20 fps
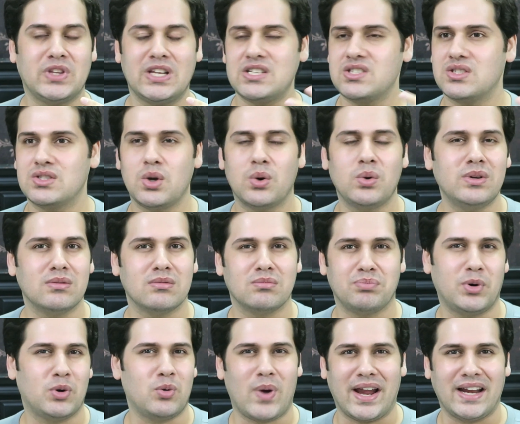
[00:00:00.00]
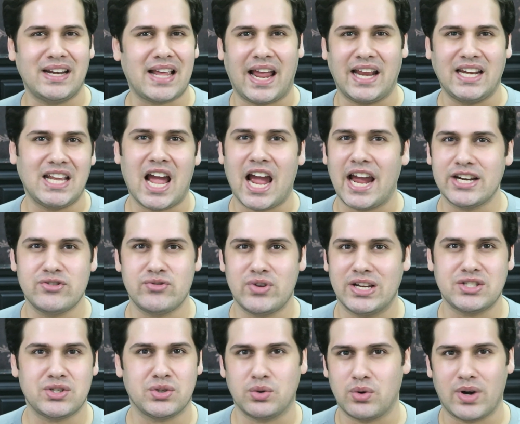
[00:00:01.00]
This don't provide any
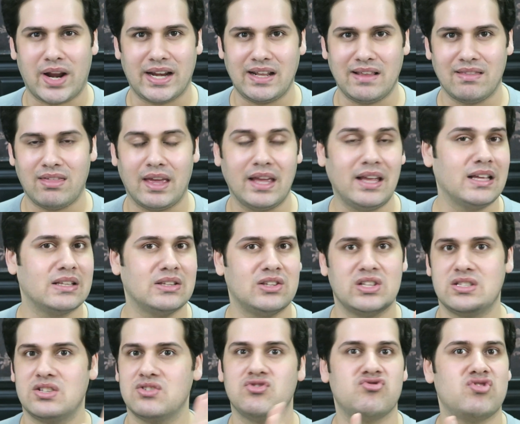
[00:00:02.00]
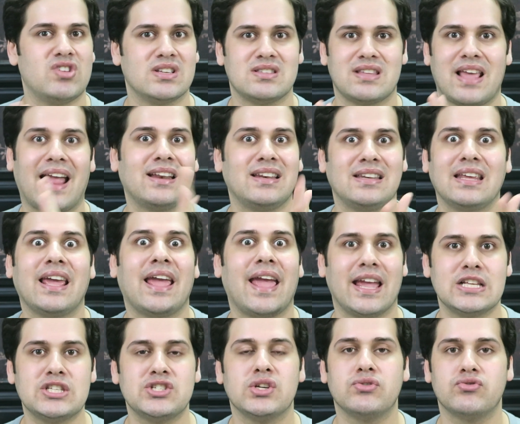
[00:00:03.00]
hydration or anything. This is just
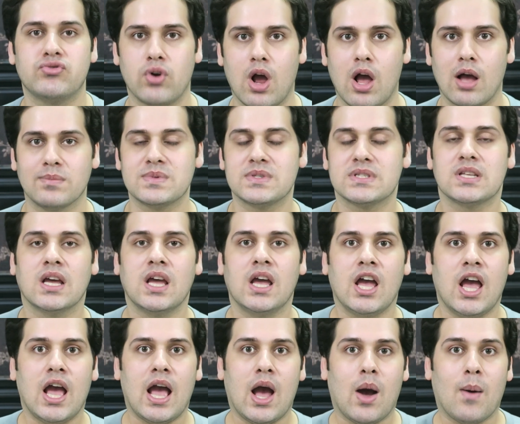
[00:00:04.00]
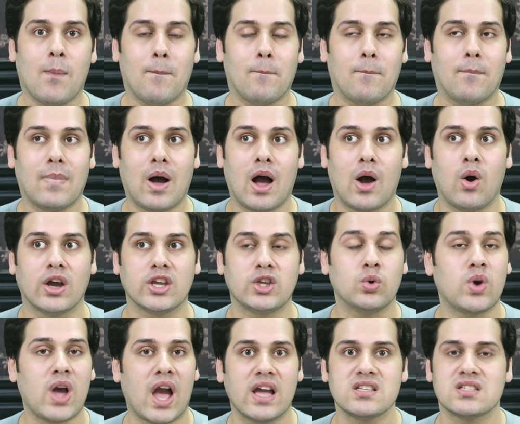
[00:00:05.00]
anti-aging drops.
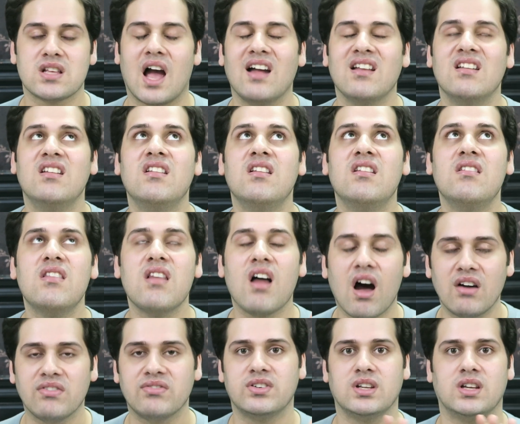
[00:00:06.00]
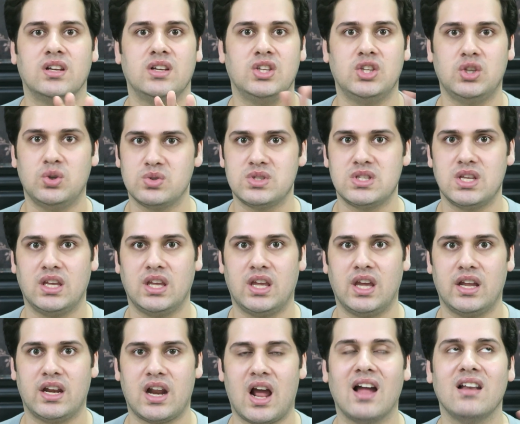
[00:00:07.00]
You guys, I loved using
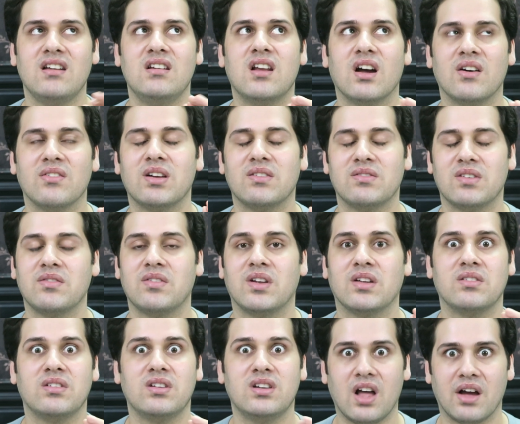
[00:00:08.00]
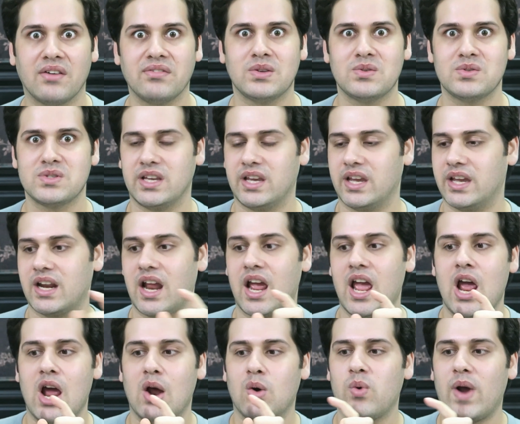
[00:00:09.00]
it. I love using it.
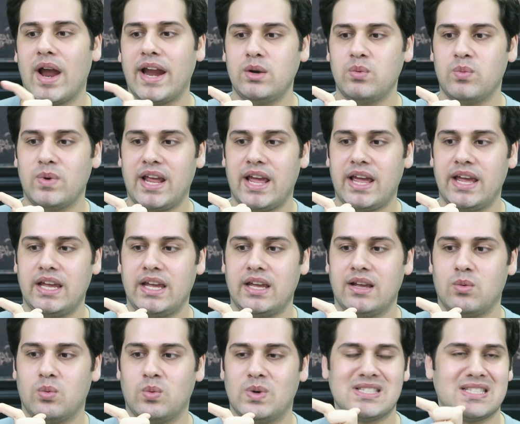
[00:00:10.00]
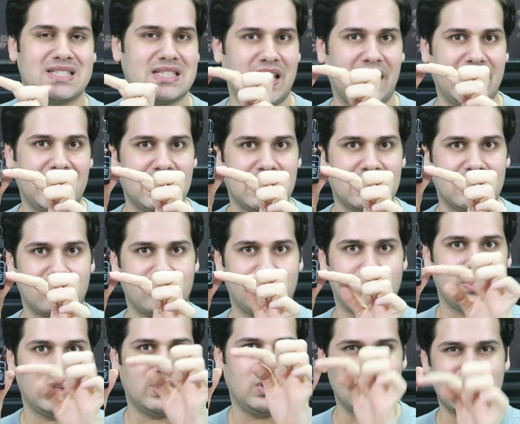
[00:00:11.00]
Right when I was like
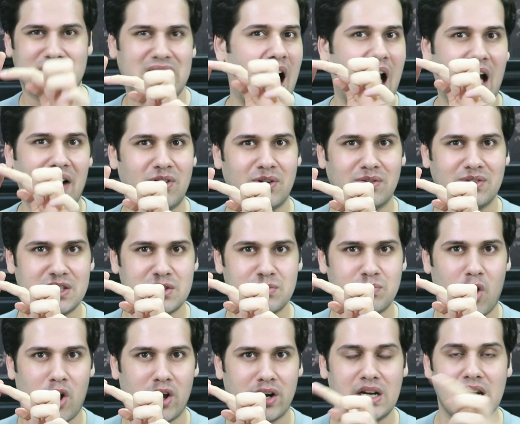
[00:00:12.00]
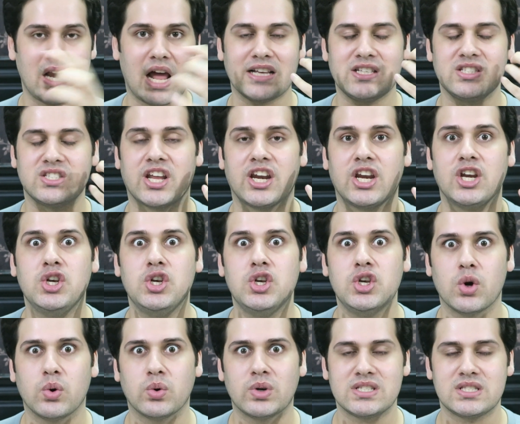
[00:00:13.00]
used half of this bottle, I started
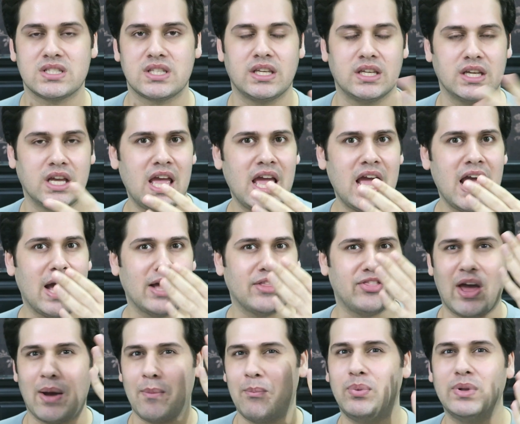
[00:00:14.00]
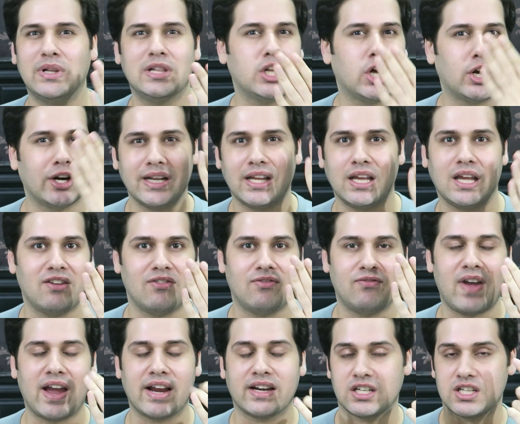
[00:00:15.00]
noticing that blurry
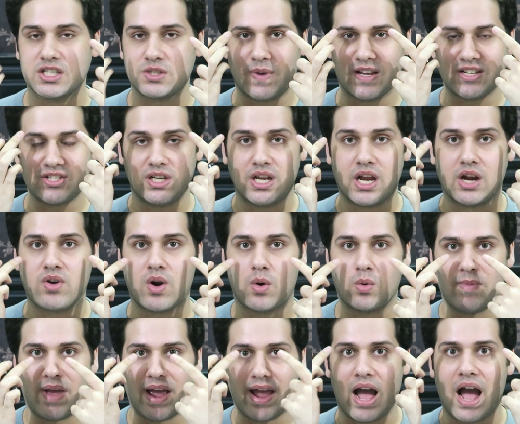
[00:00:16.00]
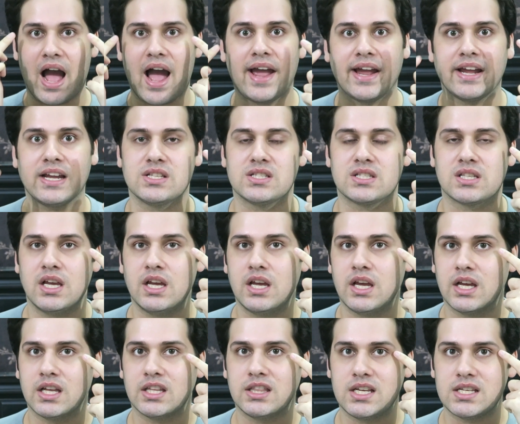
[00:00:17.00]
effect, especially around my eyes,
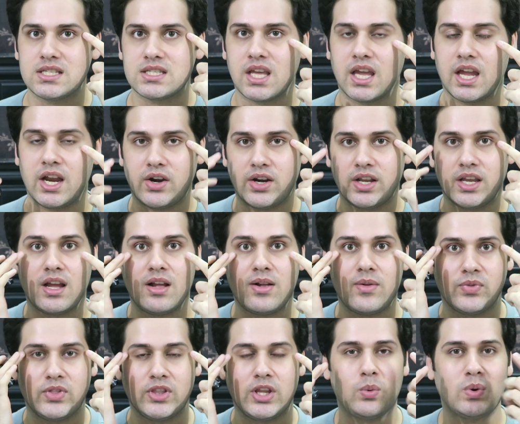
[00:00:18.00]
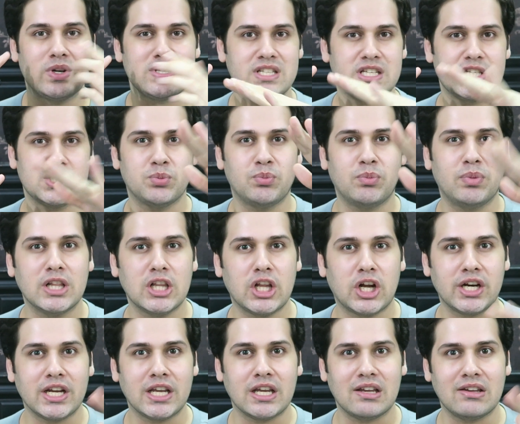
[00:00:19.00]
this area, there was this
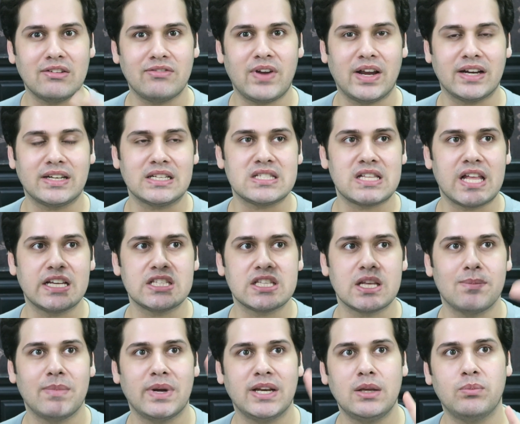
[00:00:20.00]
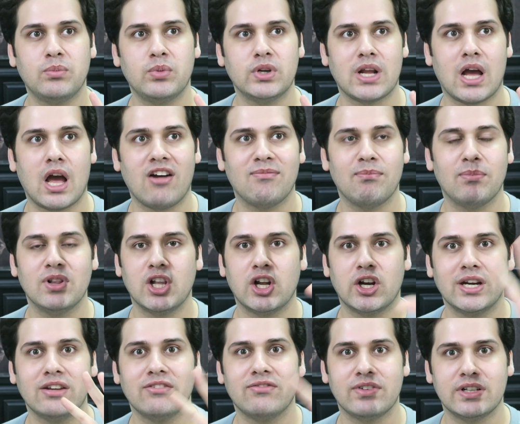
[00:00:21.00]
blurry effect. It's like somebody put a
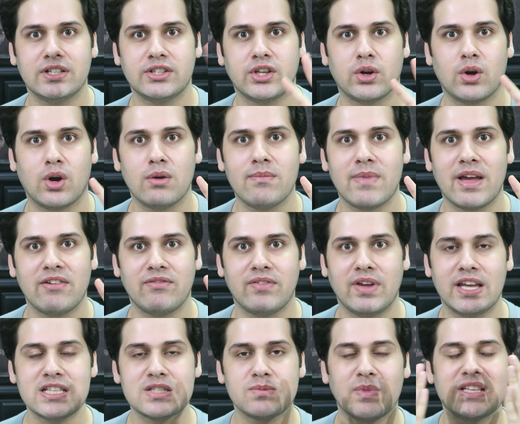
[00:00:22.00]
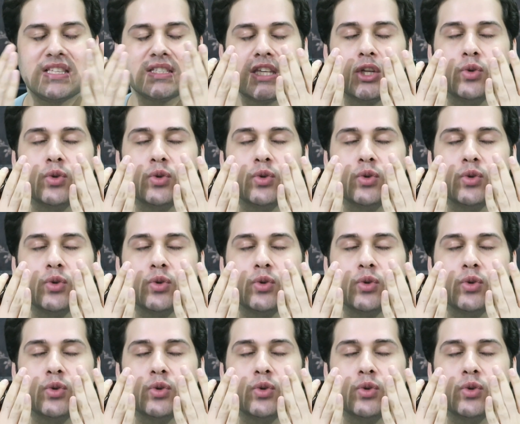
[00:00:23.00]
blurry filter on my face. My